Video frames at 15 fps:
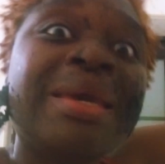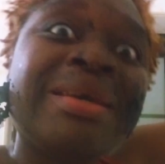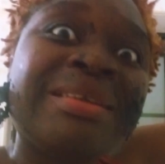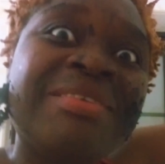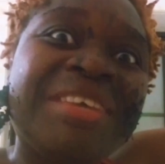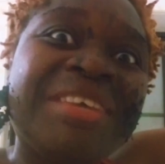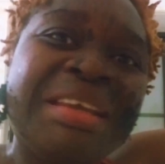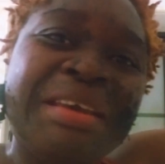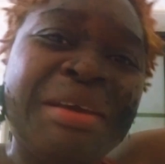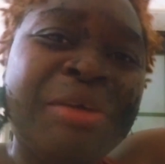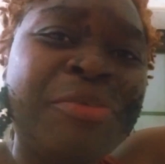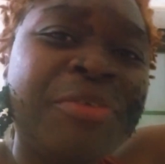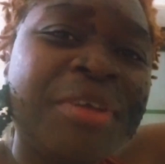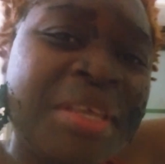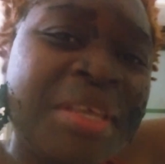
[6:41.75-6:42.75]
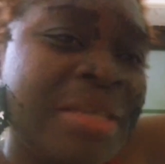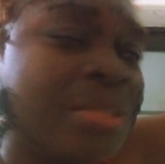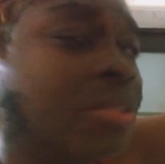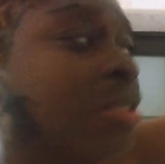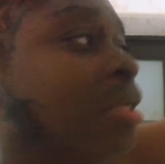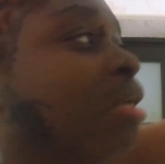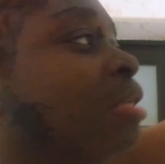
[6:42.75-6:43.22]
I'm making a video for
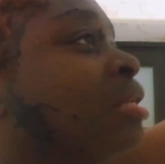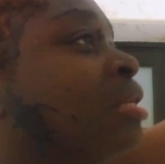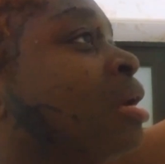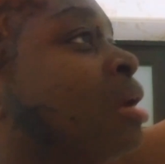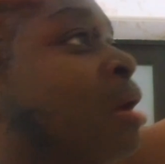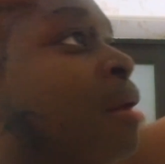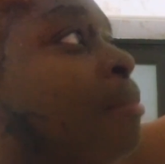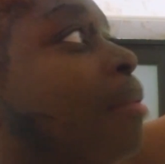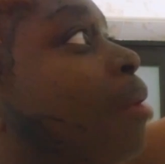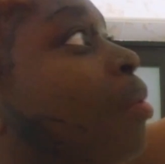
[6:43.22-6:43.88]
the internet,